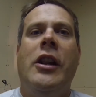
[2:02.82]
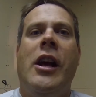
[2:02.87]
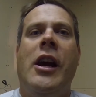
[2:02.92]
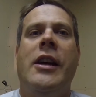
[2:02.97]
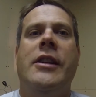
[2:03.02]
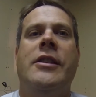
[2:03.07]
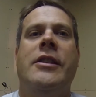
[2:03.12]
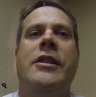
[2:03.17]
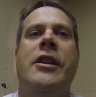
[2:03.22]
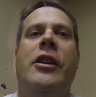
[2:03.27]

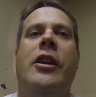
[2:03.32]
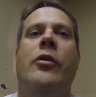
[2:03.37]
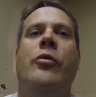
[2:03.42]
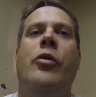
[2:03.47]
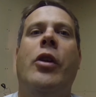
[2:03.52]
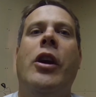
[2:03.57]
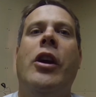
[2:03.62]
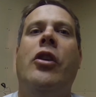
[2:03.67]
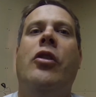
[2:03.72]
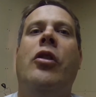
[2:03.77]
lines until they
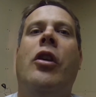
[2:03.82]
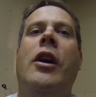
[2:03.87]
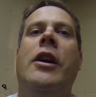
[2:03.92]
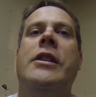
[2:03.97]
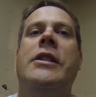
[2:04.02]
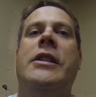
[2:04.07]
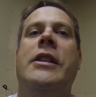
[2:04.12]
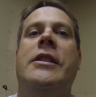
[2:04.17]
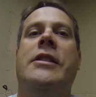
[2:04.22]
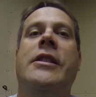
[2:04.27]
run
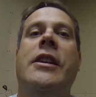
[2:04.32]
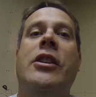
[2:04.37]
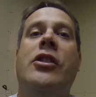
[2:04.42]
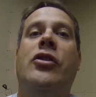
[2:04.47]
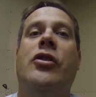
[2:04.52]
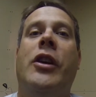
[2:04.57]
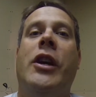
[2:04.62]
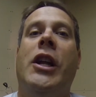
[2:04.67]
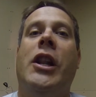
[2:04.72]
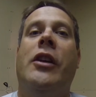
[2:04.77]
across the scent
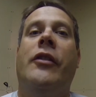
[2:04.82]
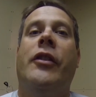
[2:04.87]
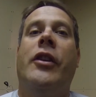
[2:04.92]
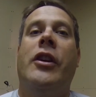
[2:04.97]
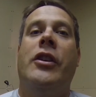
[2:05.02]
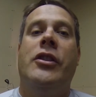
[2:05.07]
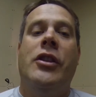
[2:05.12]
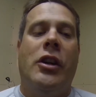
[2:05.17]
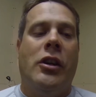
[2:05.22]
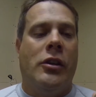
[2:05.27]
trail of an
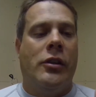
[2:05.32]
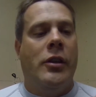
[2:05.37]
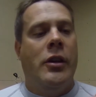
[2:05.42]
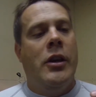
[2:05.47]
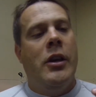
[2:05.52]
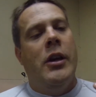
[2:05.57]
adult.